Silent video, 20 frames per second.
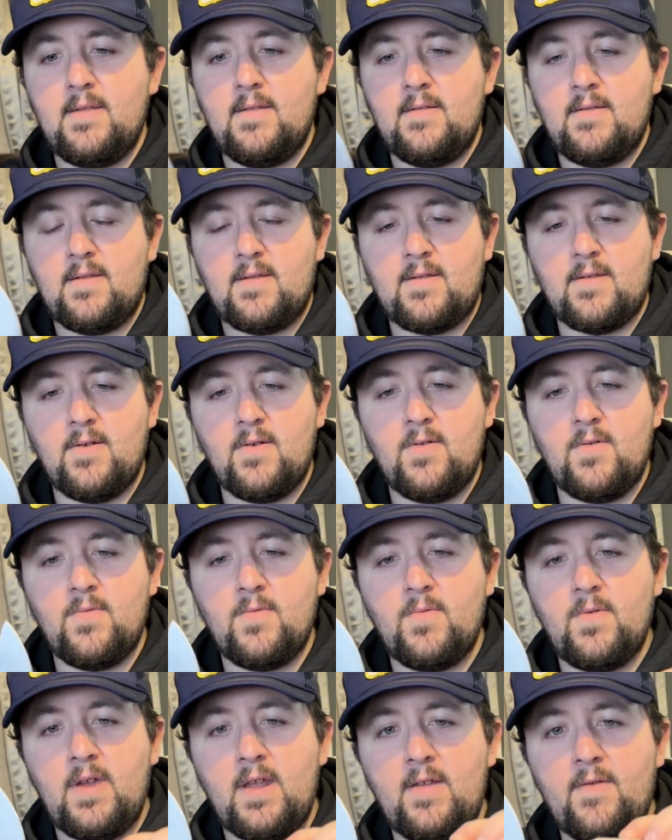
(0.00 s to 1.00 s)
So
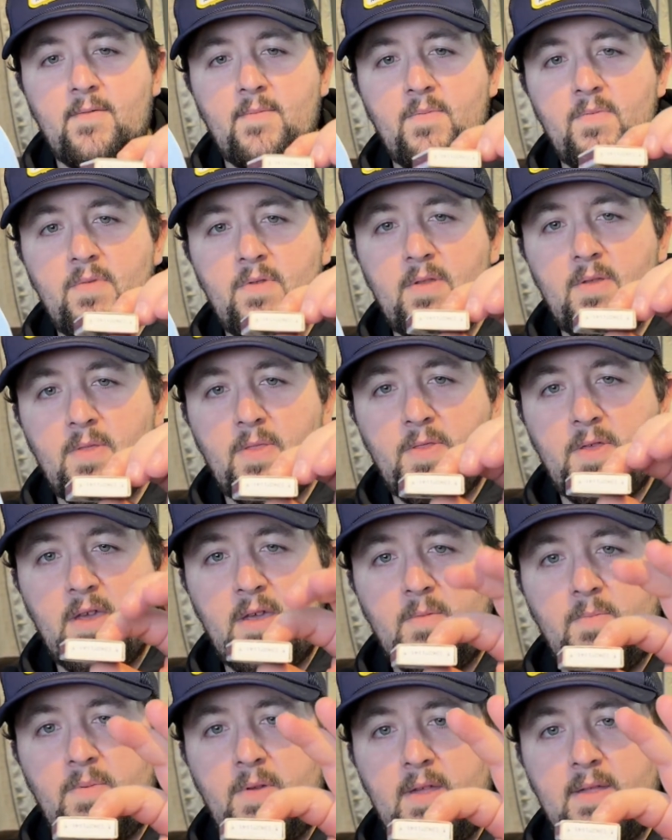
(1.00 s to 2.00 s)
we had a
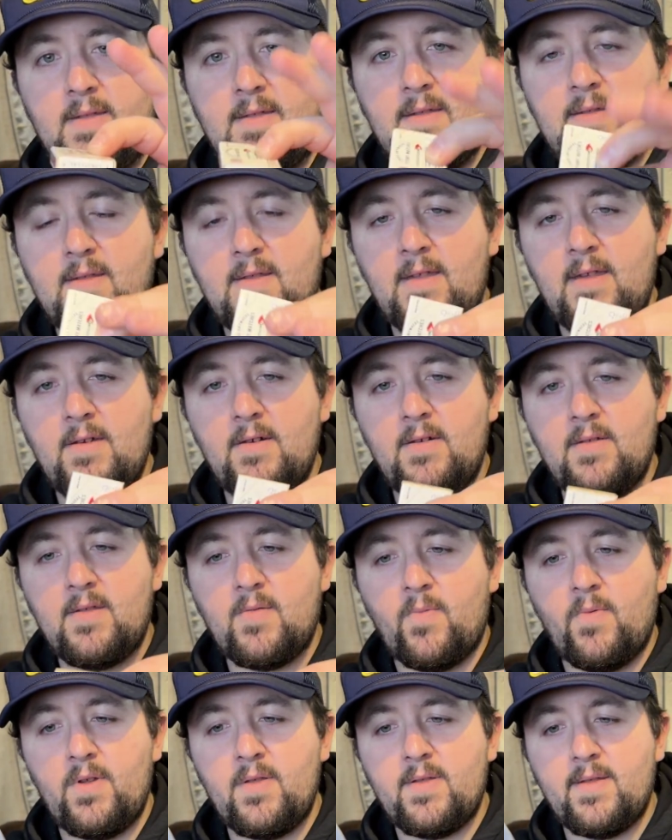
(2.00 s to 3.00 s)
thick piece of steel,
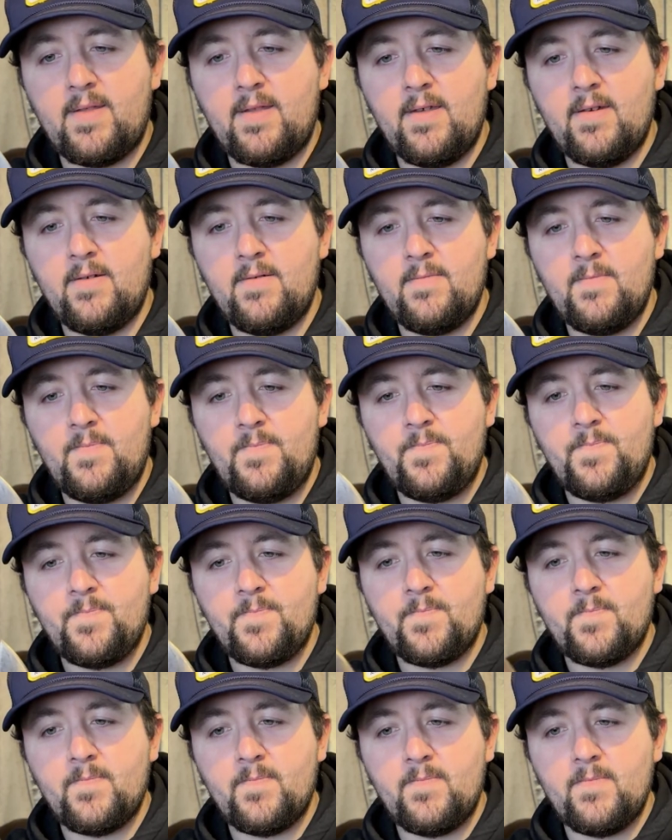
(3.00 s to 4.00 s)
spring steel,
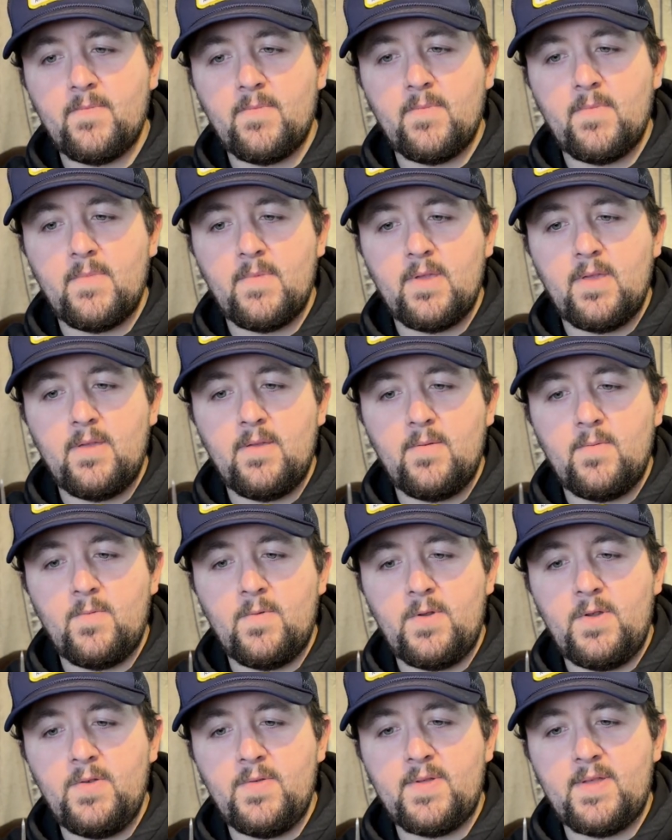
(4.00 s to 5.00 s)

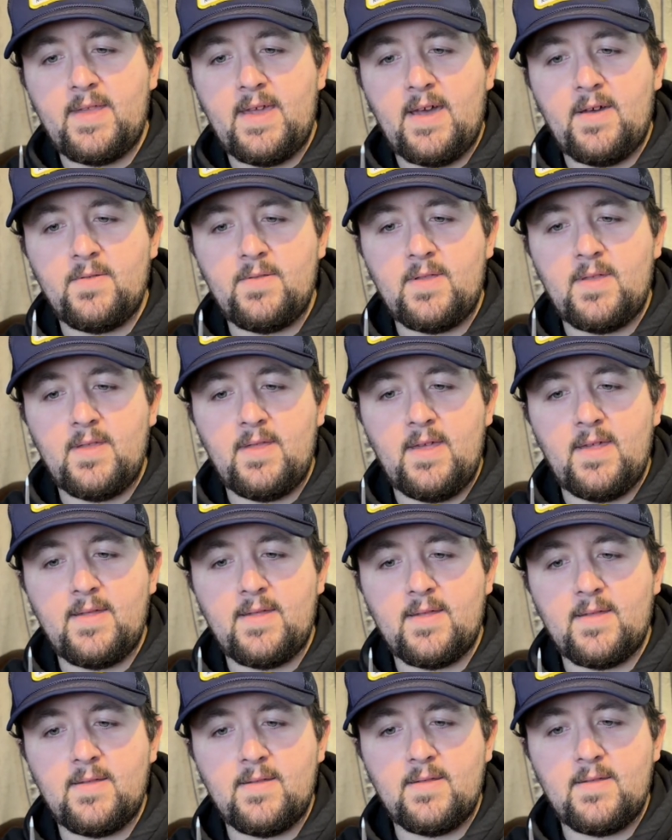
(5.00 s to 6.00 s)
reduced down to
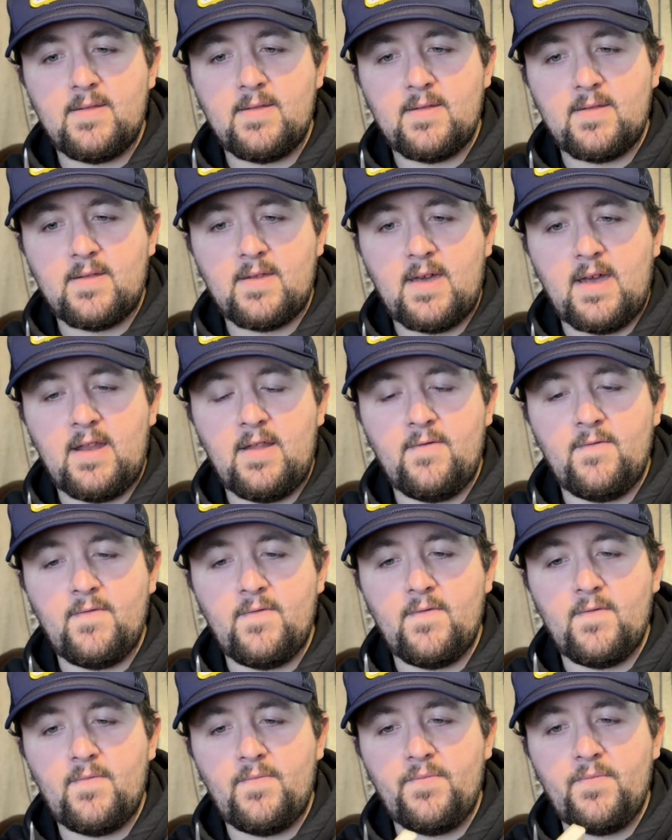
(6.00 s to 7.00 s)
this kind of
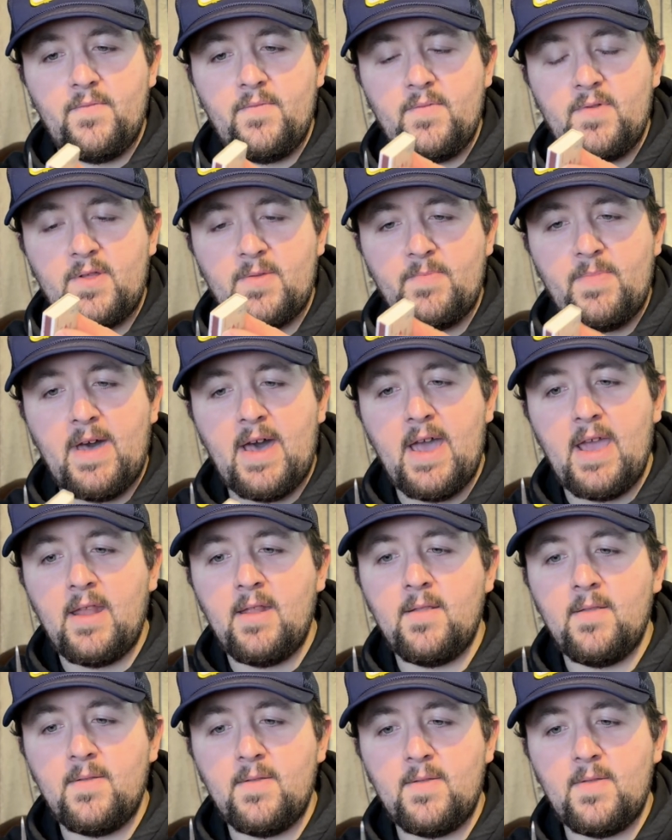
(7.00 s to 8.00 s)

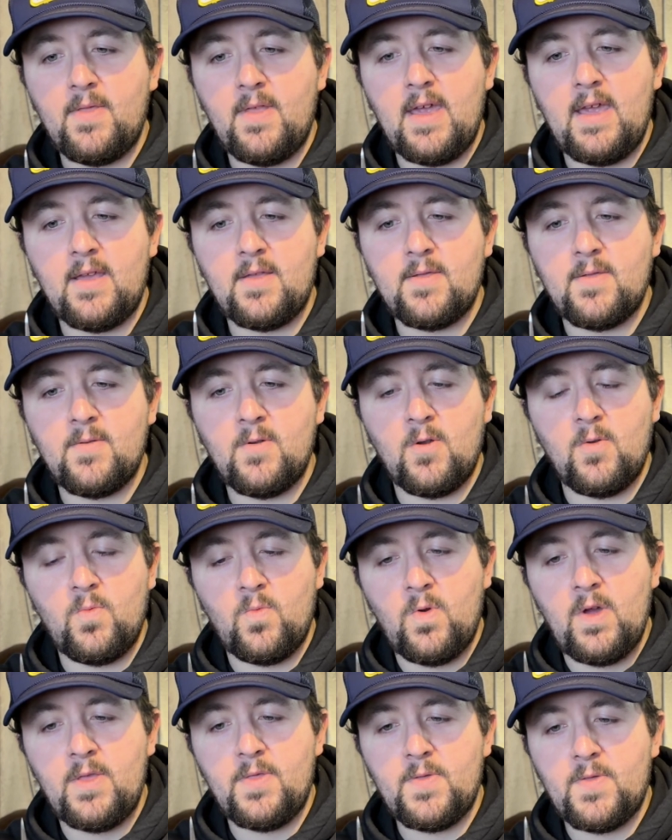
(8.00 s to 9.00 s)
spine length or
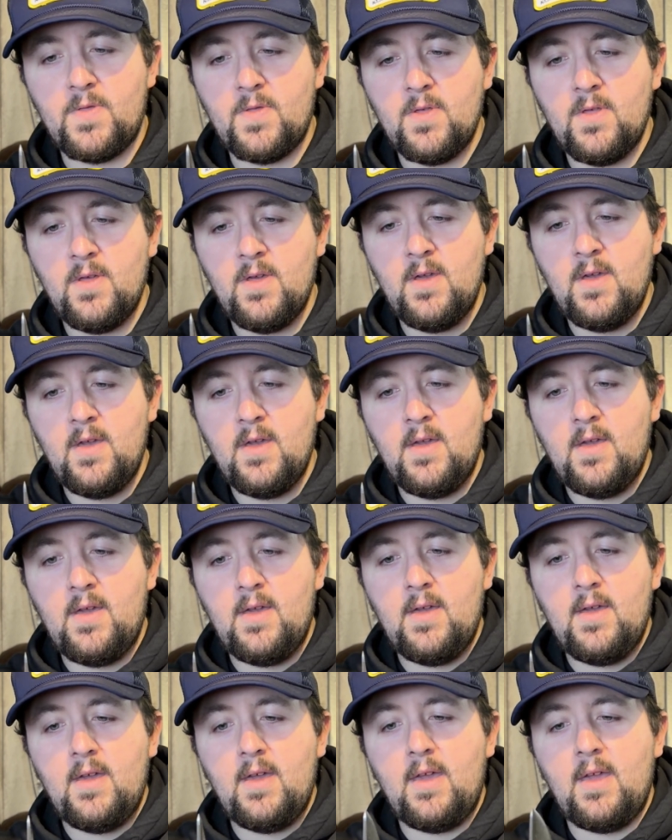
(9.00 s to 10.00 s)
width,
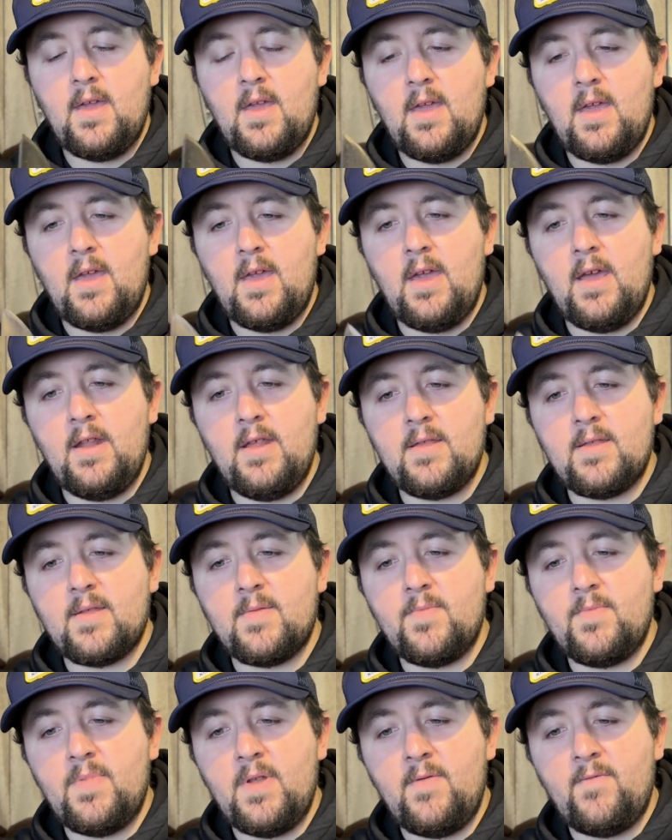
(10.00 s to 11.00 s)
and it's
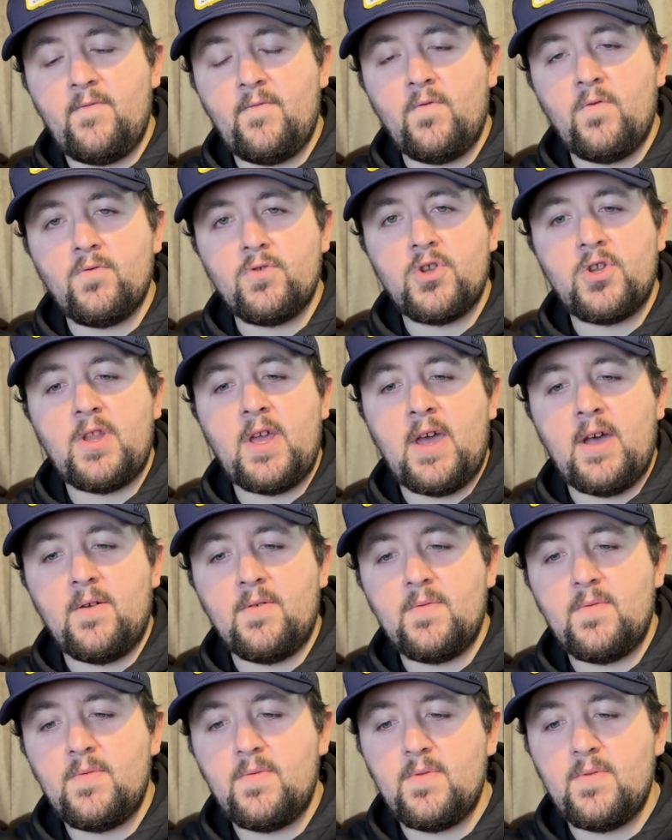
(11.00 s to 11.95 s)
been forged out.